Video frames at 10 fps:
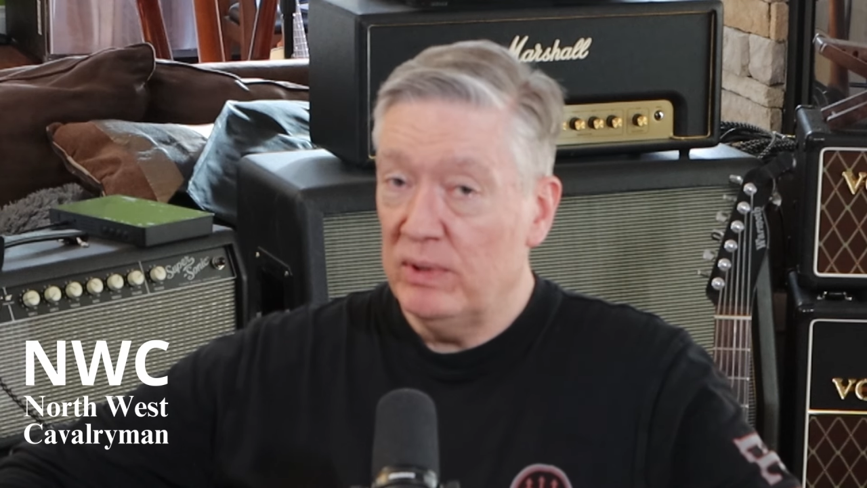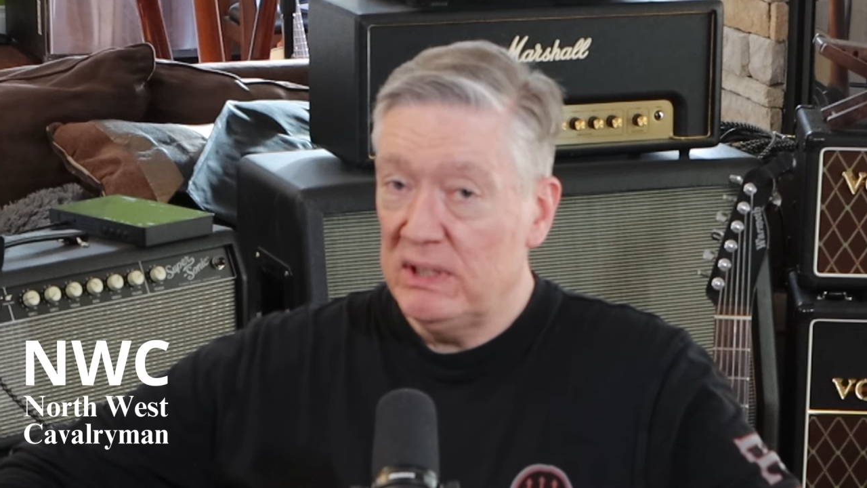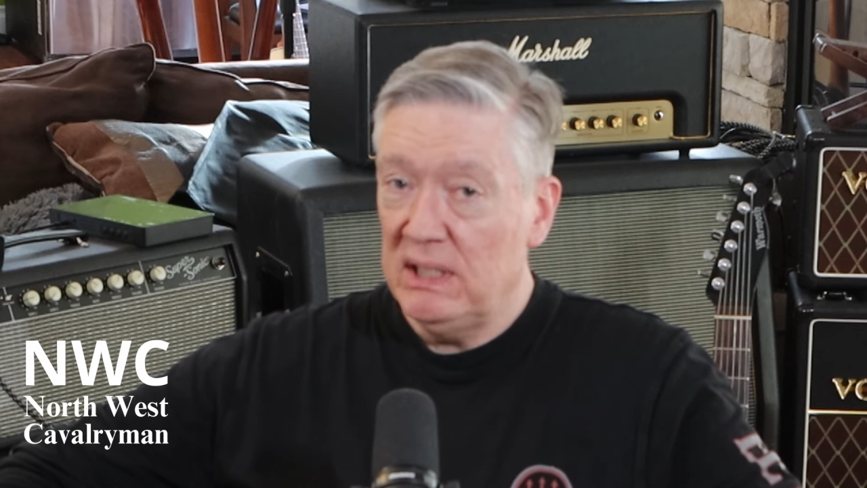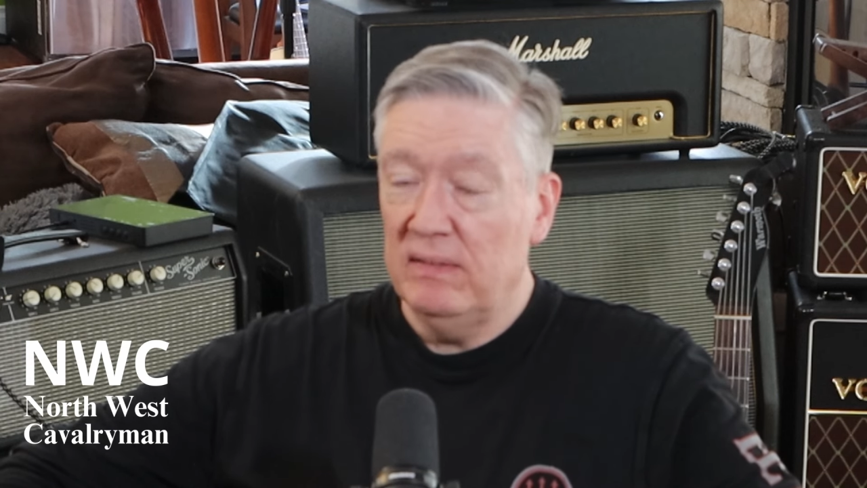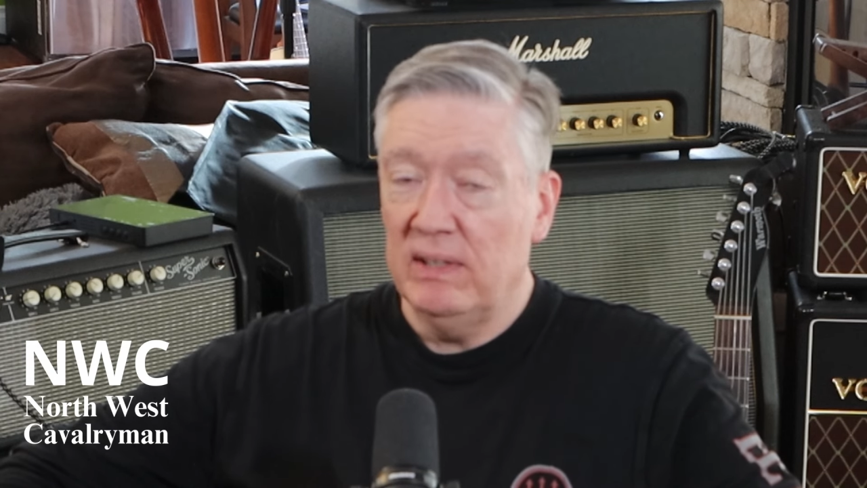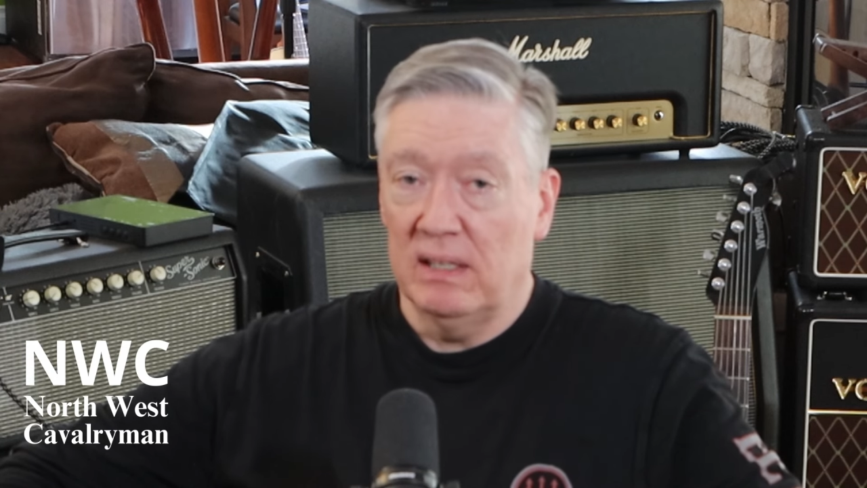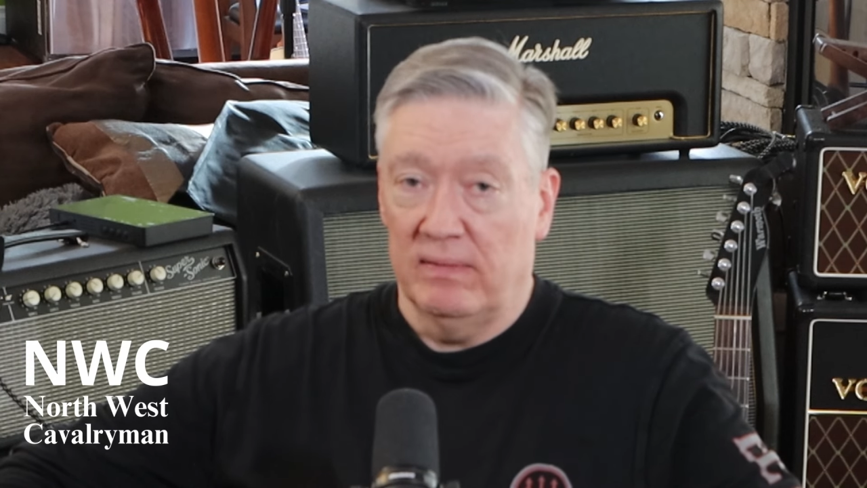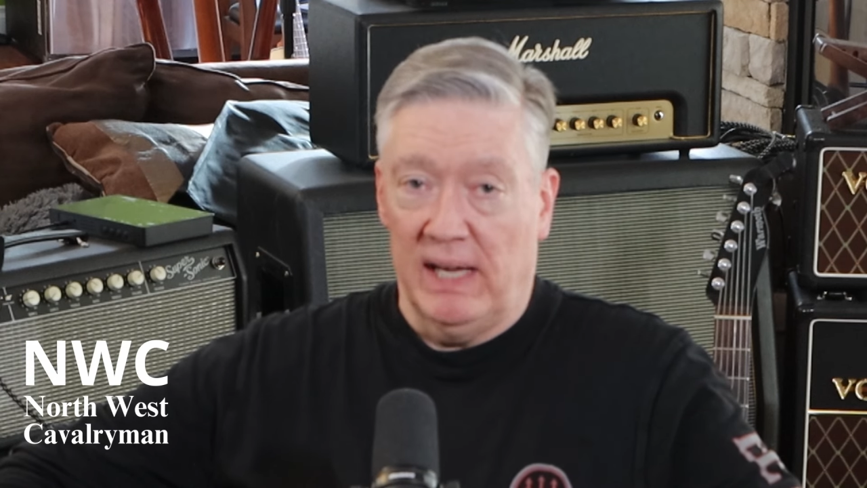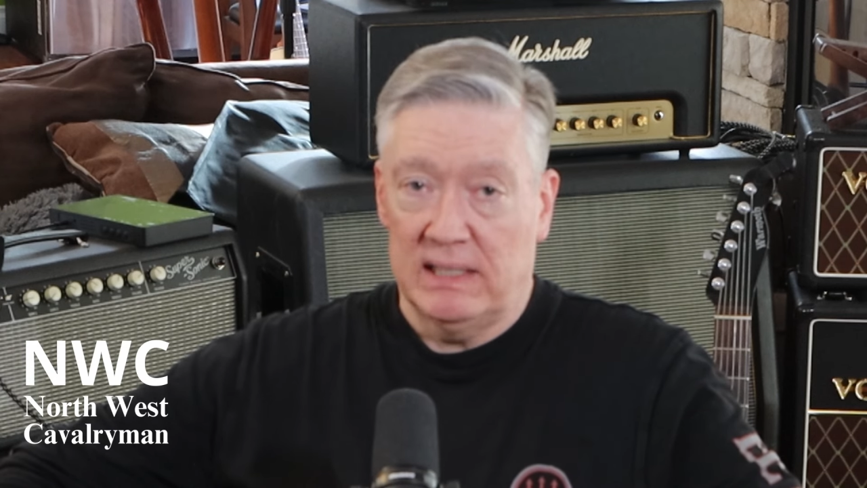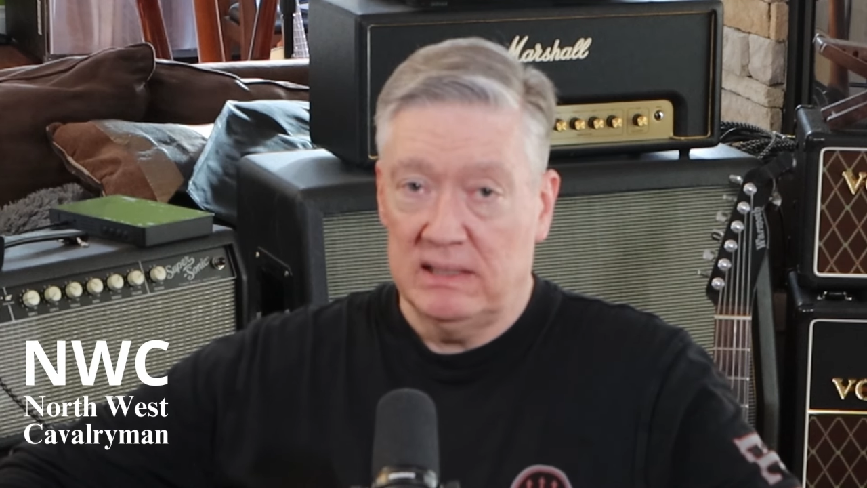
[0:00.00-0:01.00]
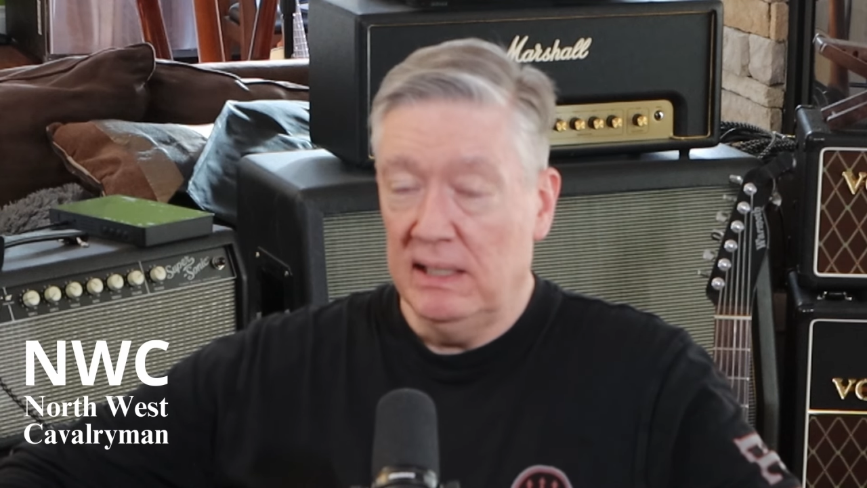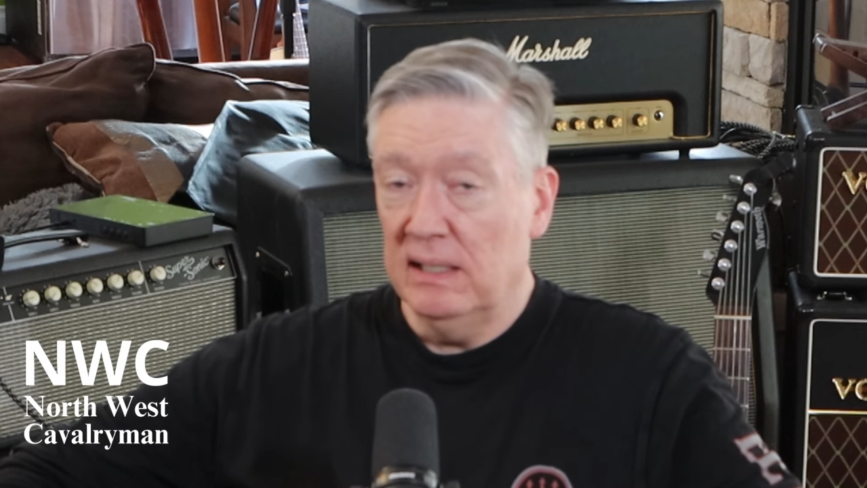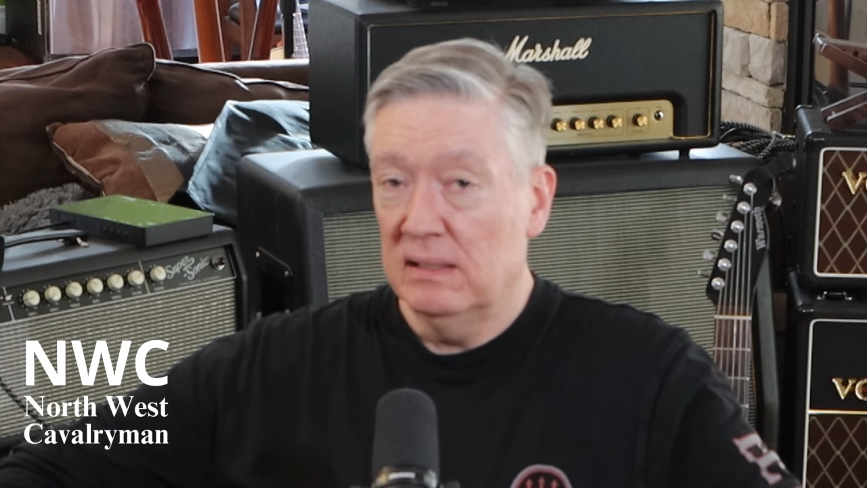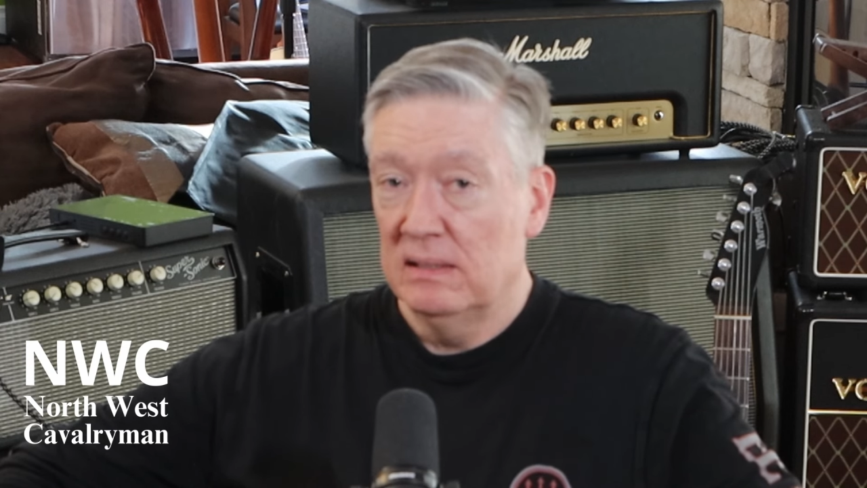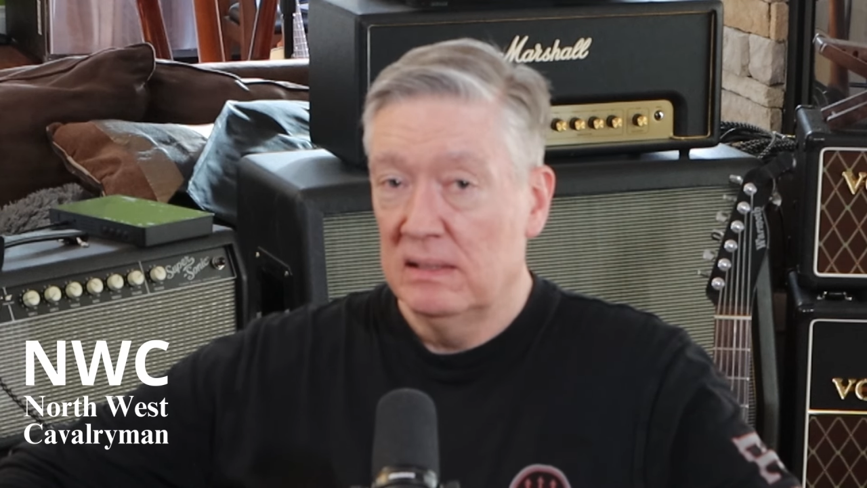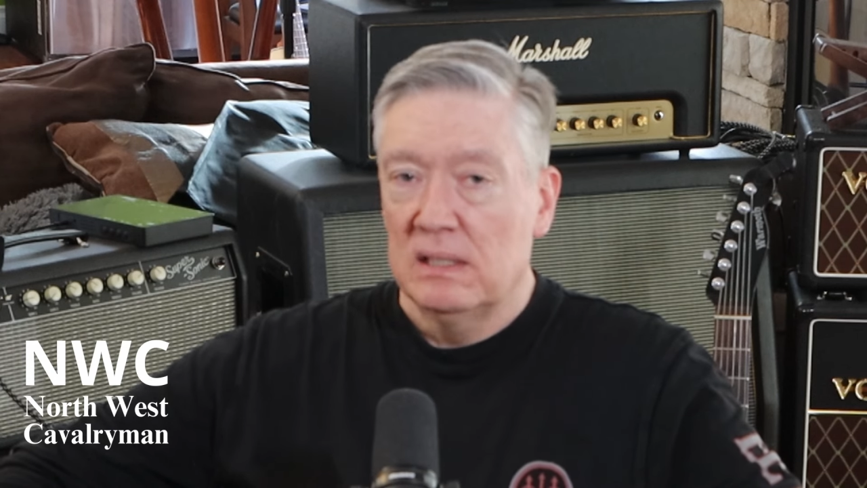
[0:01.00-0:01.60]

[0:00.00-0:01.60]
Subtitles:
receiving the vaccine.